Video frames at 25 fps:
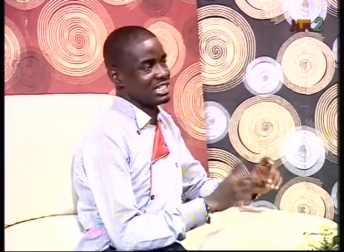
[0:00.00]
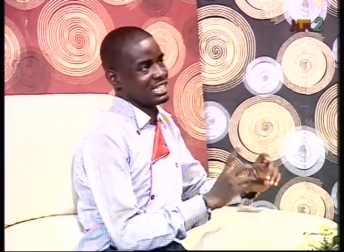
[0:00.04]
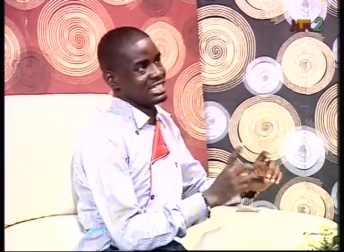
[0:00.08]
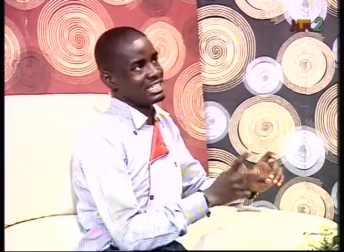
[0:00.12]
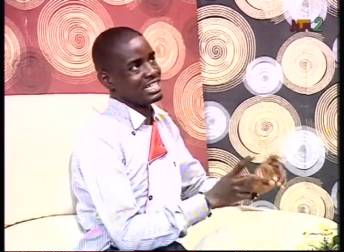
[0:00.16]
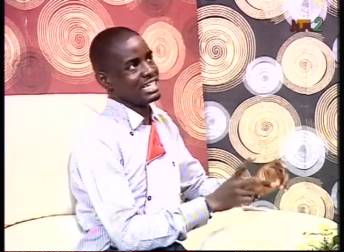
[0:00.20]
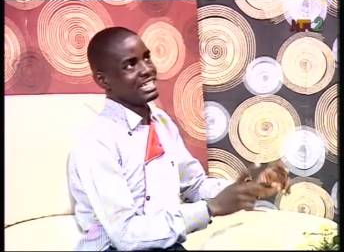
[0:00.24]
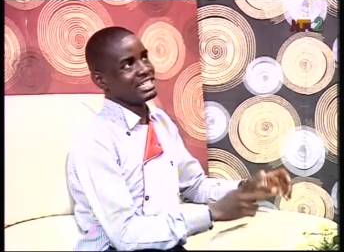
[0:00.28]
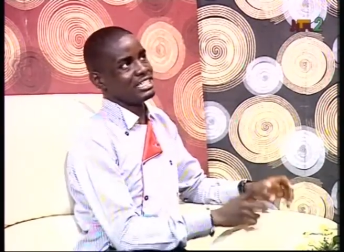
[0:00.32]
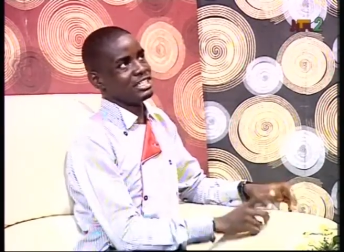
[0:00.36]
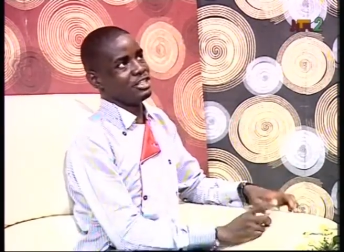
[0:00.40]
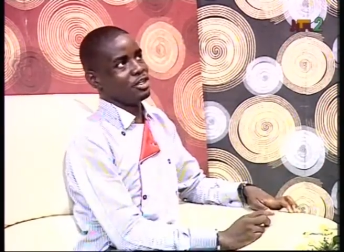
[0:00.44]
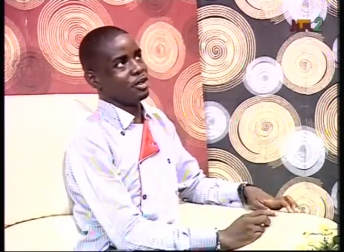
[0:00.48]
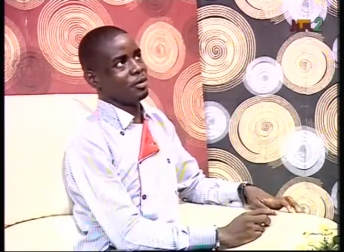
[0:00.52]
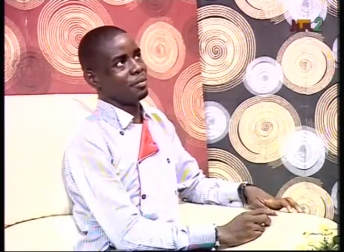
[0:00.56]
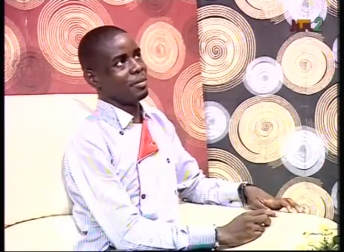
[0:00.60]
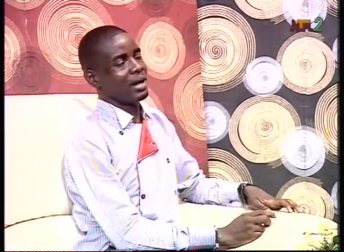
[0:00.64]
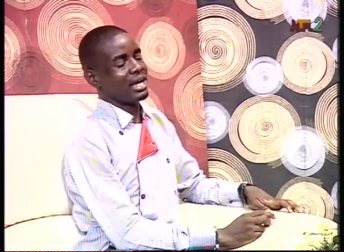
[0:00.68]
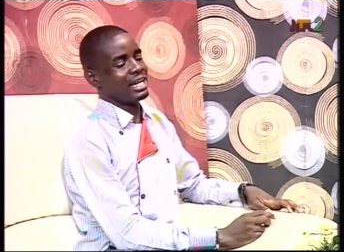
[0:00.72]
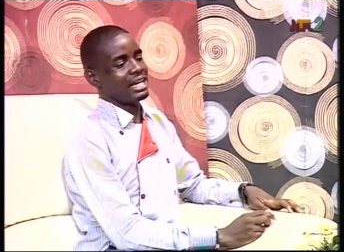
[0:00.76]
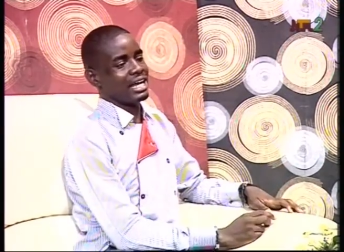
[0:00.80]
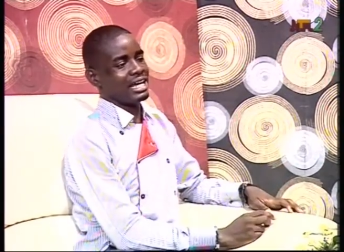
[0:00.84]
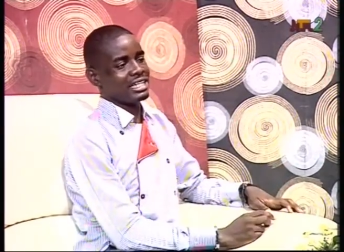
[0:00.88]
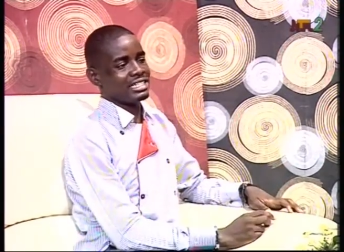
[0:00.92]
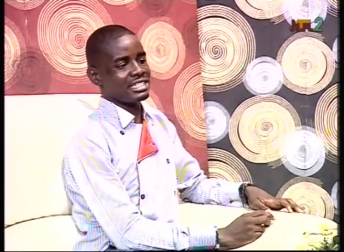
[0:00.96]
They say it in
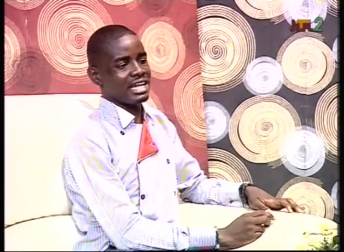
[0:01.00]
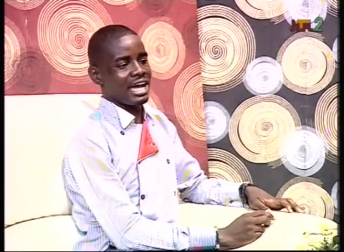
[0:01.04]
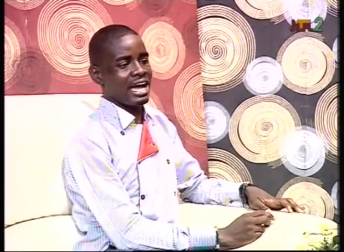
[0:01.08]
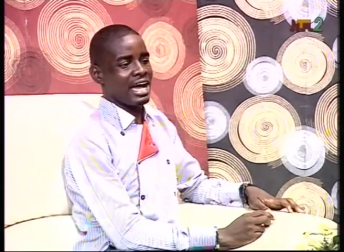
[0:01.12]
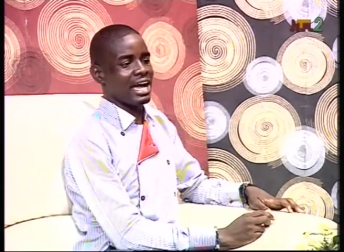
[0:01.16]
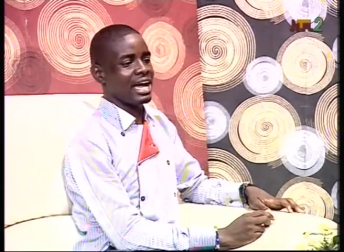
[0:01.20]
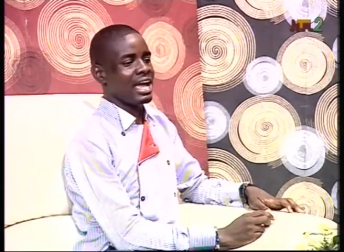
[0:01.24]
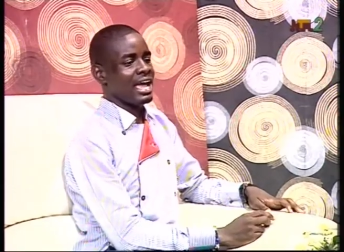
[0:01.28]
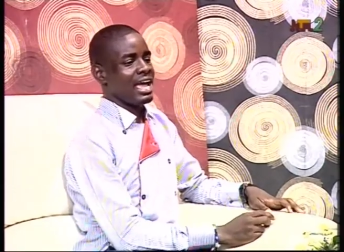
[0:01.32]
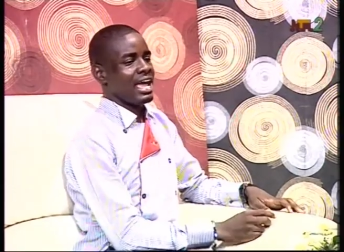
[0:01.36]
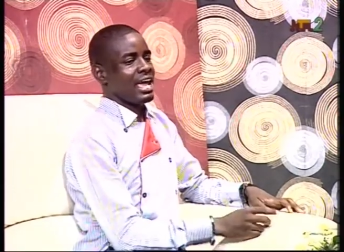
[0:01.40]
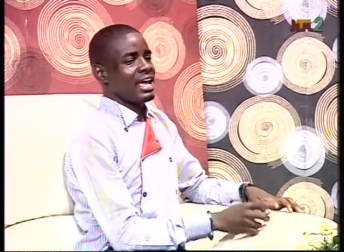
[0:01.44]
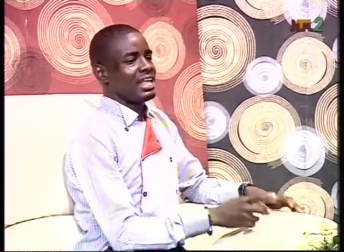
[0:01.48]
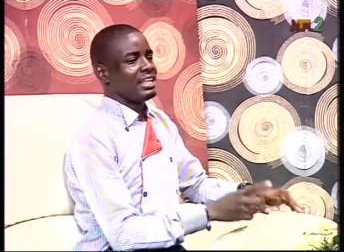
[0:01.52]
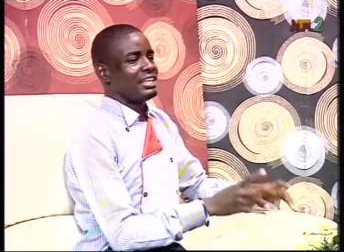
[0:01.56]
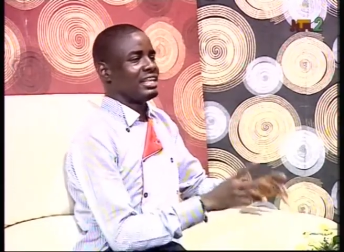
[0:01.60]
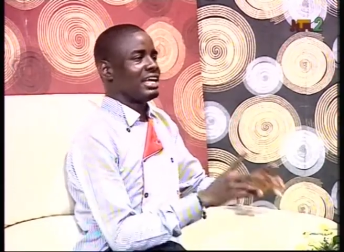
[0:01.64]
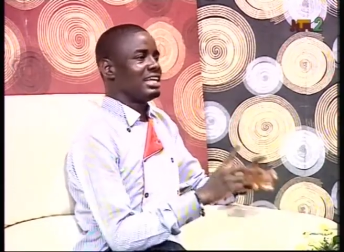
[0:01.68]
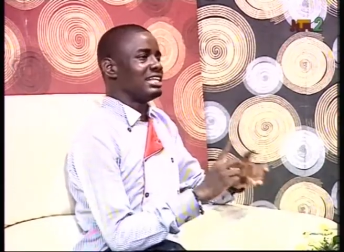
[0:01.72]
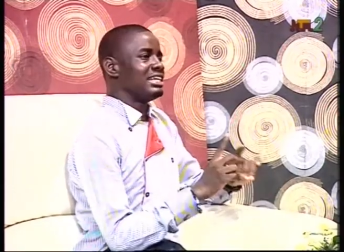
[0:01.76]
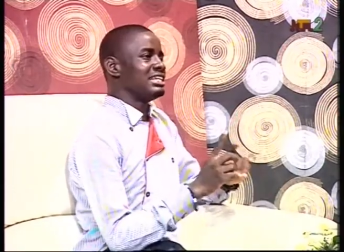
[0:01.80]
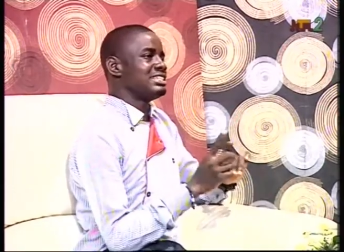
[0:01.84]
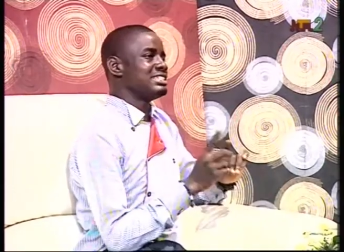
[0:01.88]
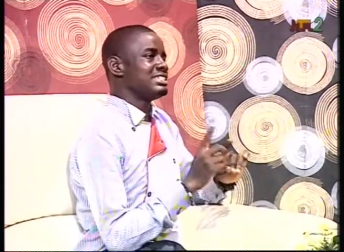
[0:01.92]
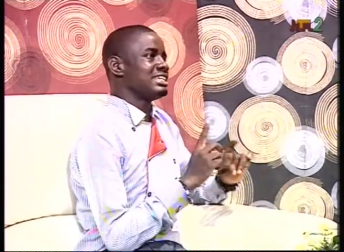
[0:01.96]
Yoruba that ah,
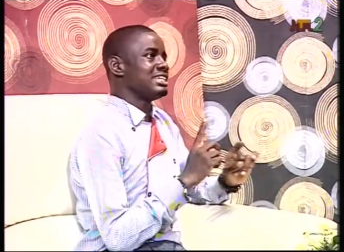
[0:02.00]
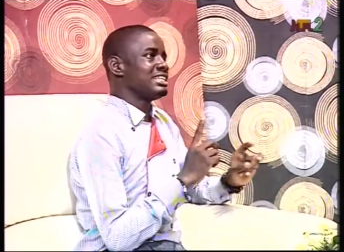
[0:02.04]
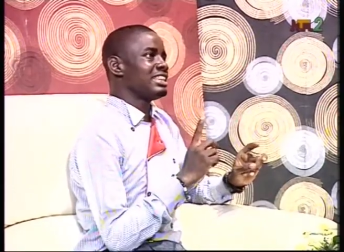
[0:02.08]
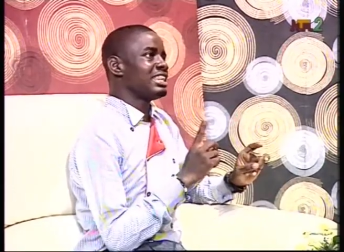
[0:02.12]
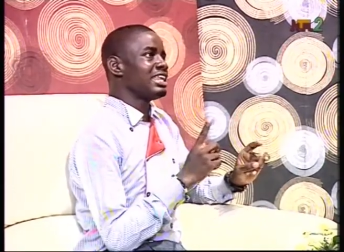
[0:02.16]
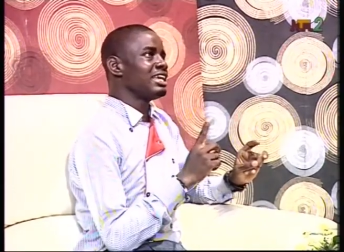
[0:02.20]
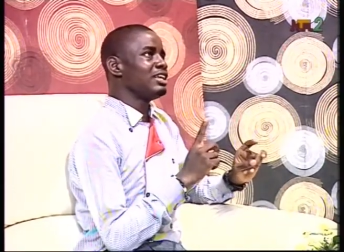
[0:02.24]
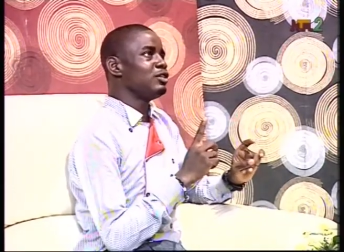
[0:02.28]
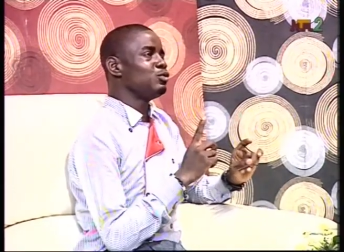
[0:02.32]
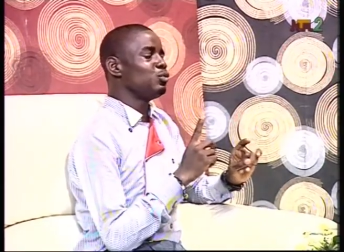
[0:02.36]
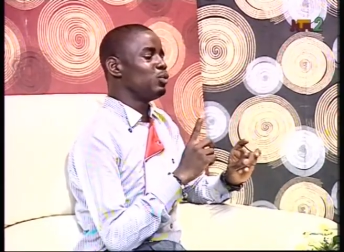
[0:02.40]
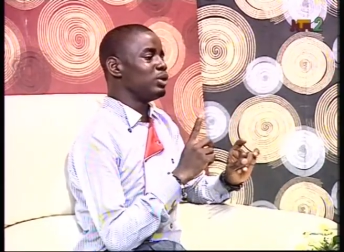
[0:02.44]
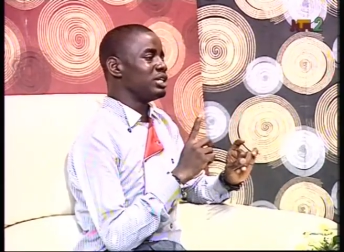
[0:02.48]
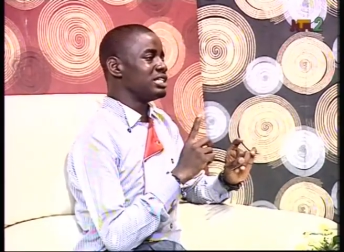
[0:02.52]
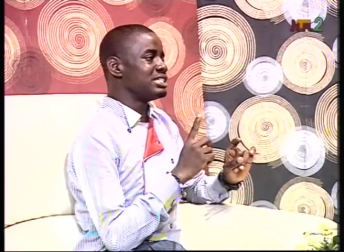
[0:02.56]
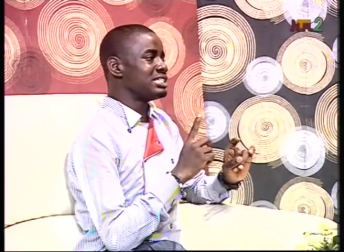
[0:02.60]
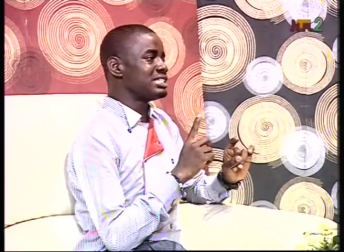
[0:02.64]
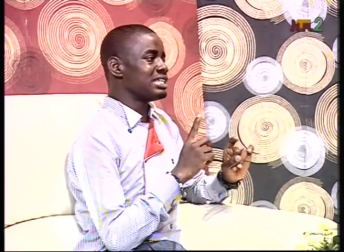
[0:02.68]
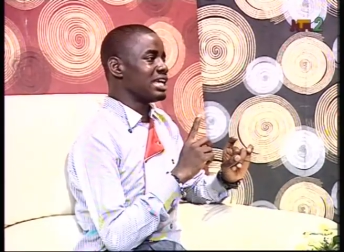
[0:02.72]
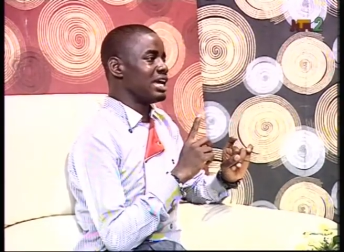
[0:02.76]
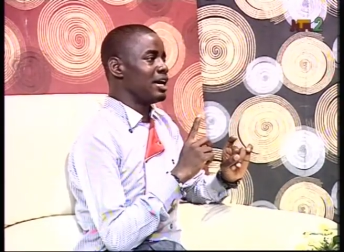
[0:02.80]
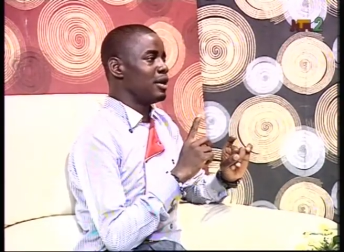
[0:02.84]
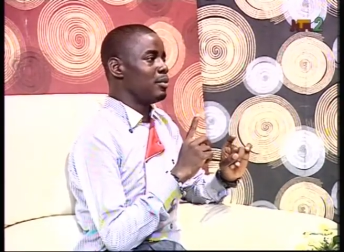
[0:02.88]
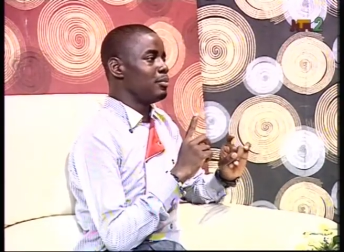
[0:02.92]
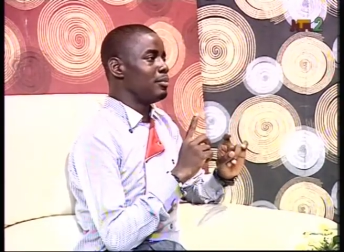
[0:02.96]
that there's a thing
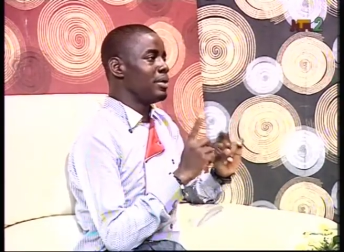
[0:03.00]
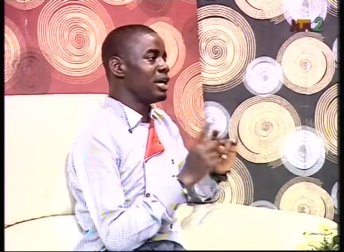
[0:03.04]
with uh,